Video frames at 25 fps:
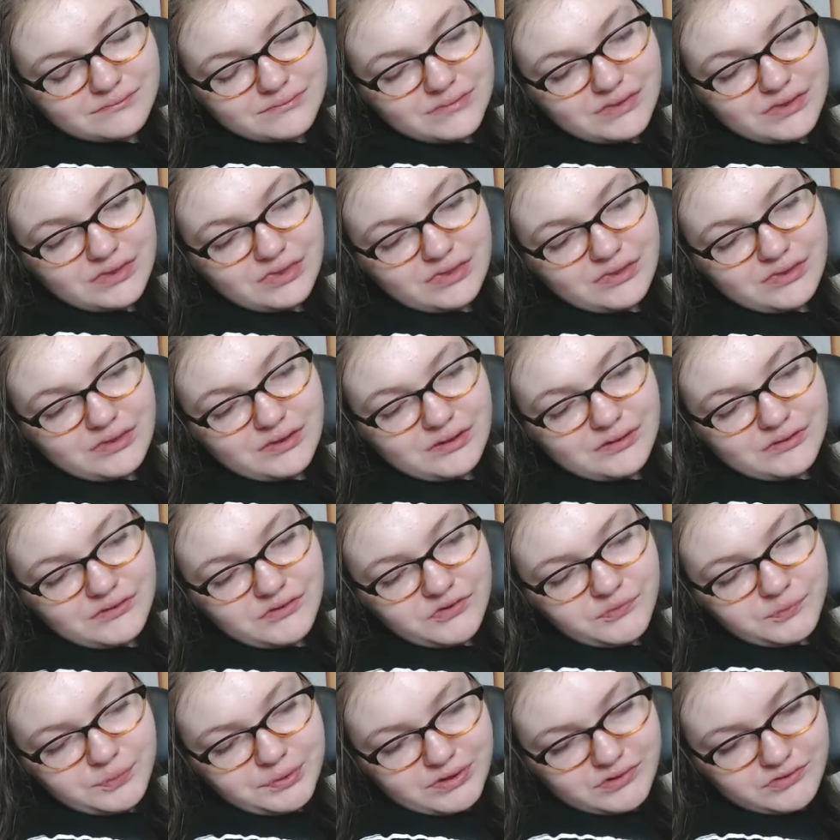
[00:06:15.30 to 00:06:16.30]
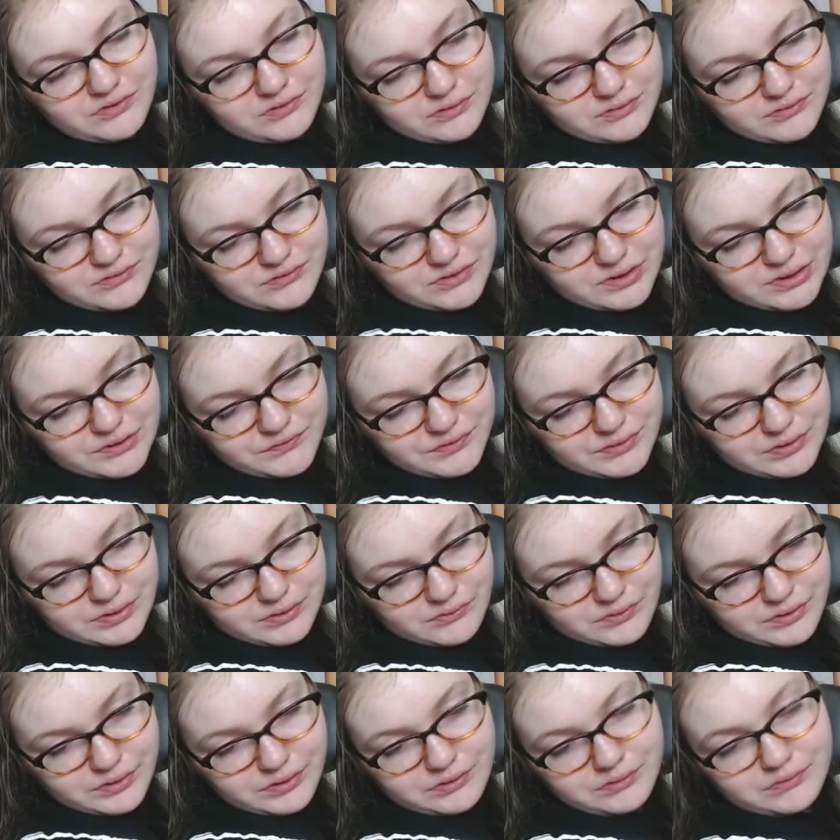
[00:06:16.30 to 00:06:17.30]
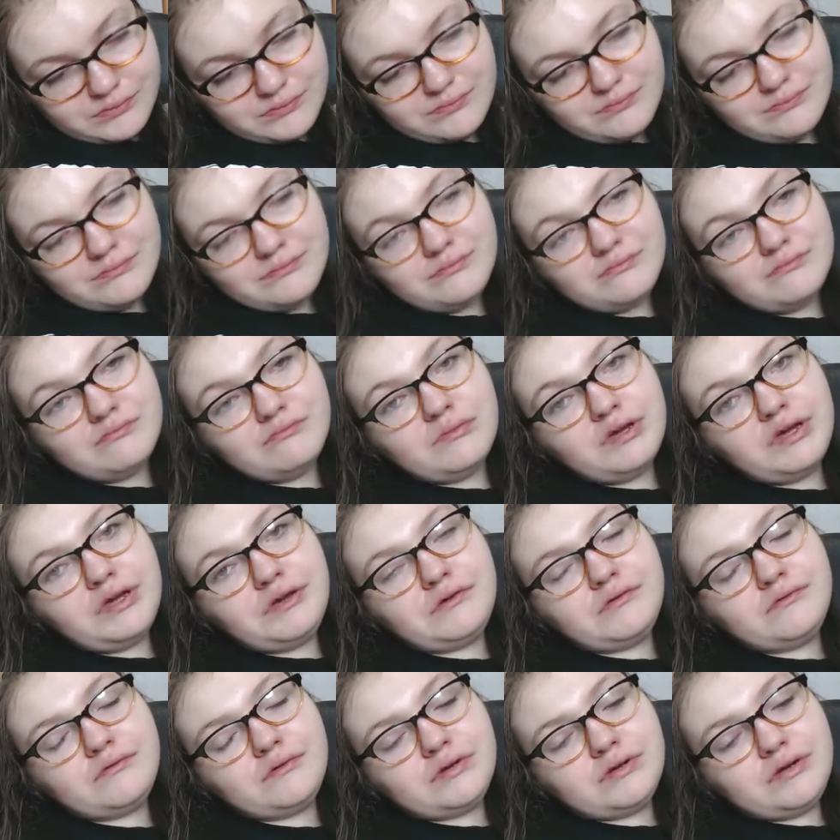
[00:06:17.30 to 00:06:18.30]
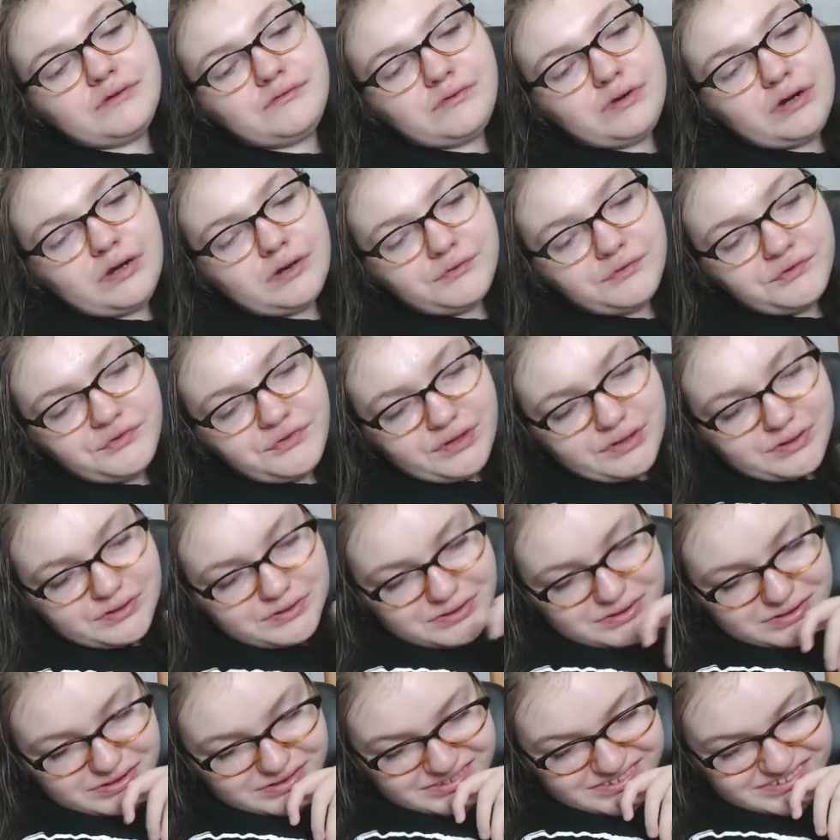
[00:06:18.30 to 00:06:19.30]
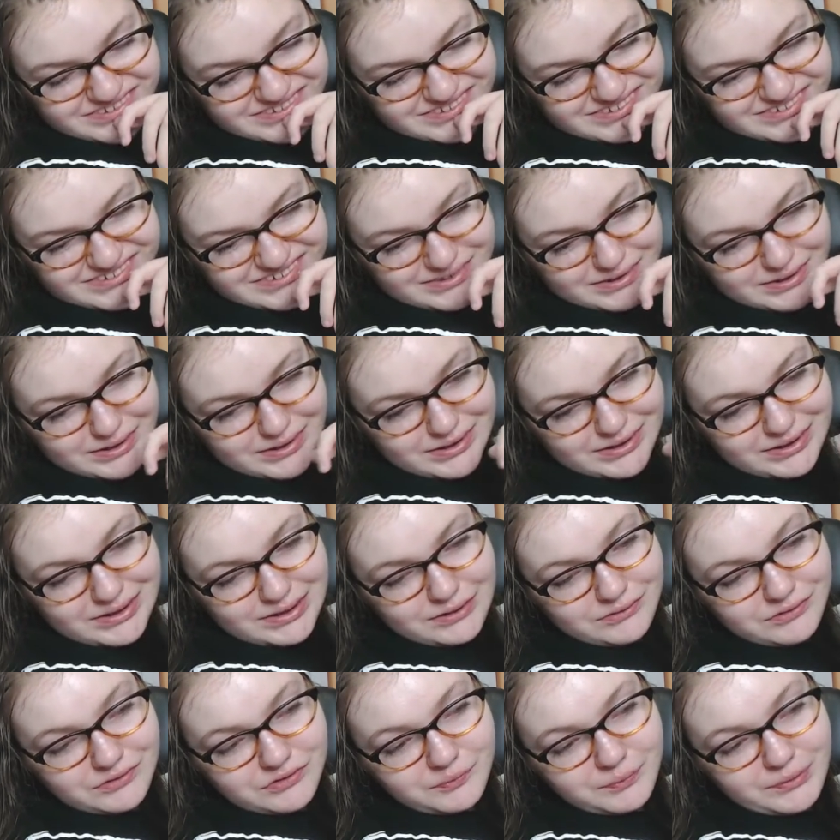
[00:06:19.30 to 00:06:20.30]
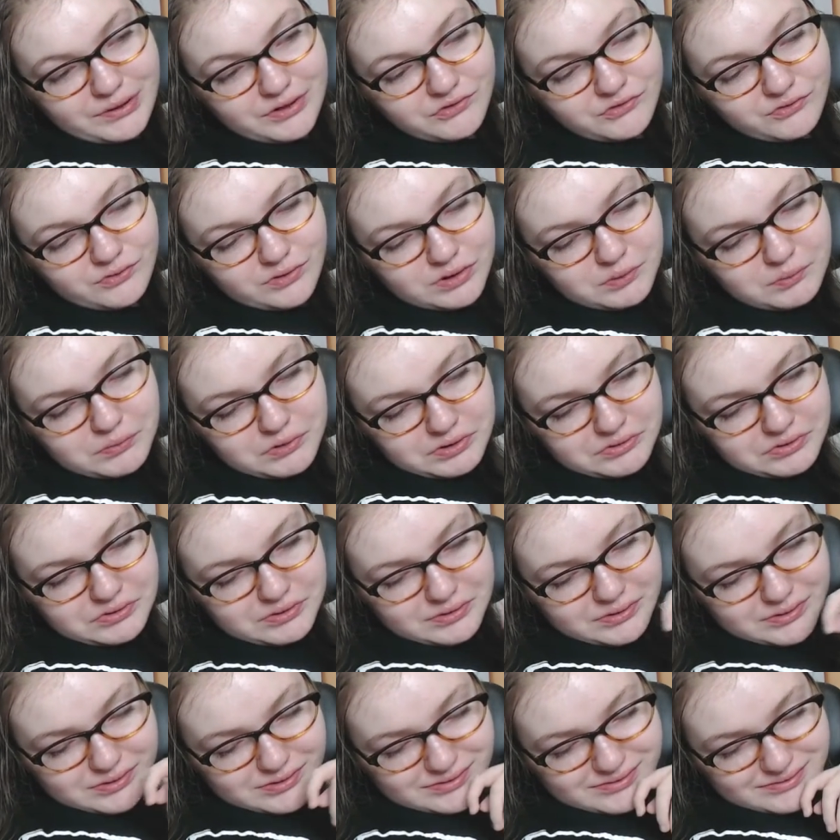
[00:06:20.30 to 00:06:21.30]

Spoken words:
This picture is definitely me whenever I was that age. That was my dream right there.